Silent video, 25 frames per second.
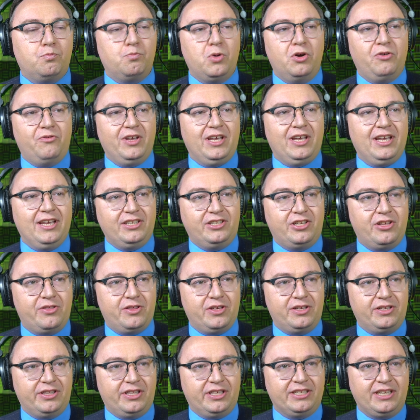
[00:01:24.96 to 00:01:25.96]
Moving
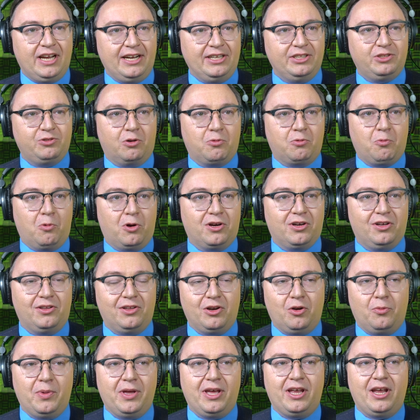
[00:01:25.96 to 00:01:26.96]
into the, the dinosaur work a
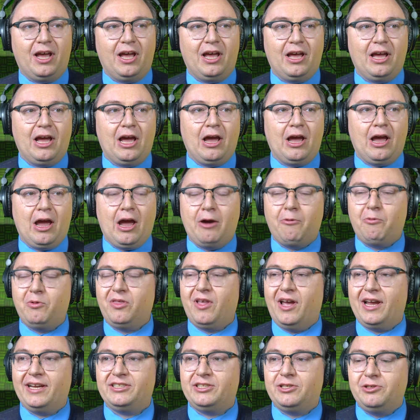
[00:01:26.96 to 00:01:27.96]
little bit, I
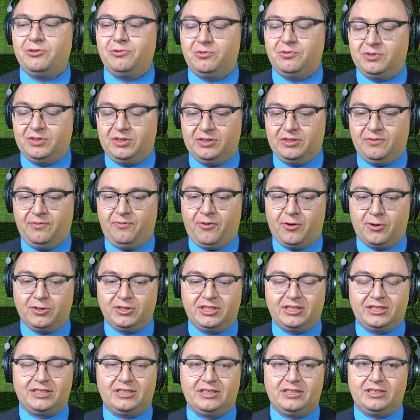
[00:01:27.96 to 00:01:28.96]
would like to
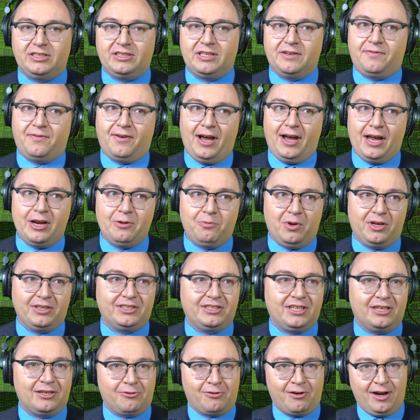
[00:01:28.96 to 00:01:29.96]
first define
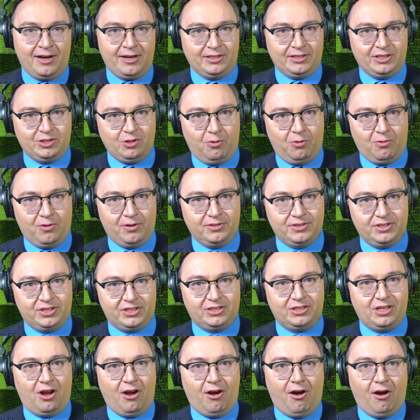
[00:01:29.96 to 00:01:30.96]
what
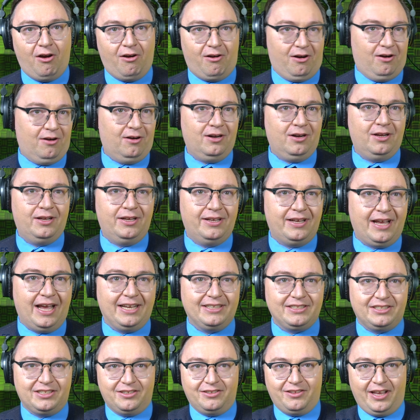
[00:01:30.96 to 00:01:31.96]
tyrannosaurs are
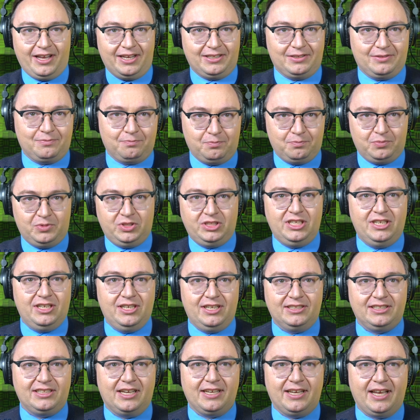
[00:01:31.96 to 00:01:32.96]
as a like
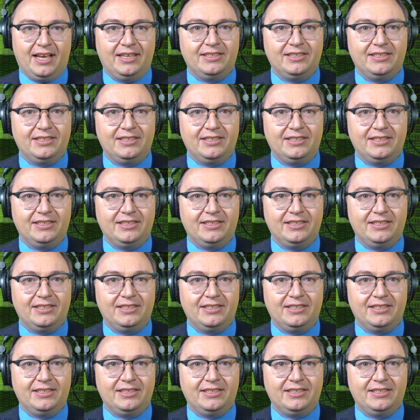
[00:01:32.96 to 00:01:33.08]
genus, I